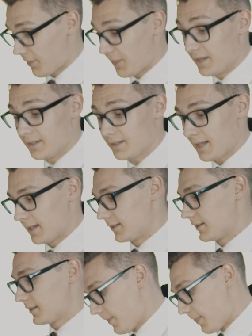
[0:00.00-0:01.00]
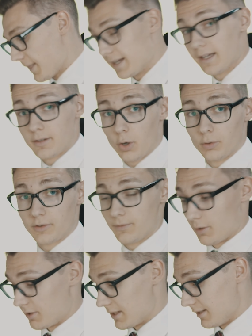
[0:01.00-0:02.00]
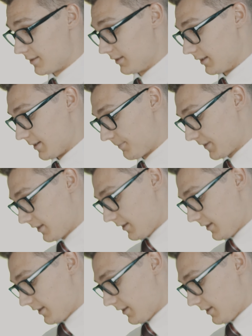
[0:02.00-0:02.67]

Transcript: thin and they get holes very easily.